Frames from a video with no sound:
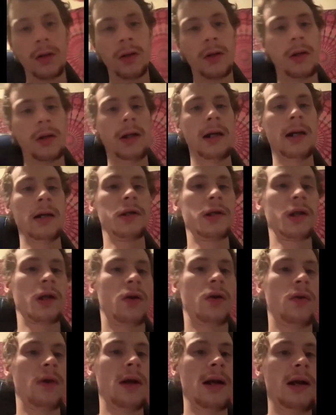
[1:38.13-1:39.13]
Yeah, it's the
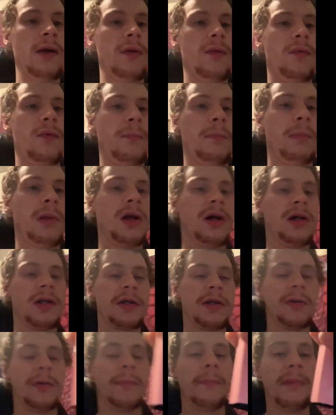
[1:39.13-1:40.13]
Crave Plus
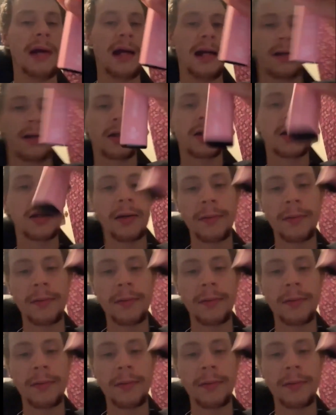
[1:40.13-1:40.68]
Max.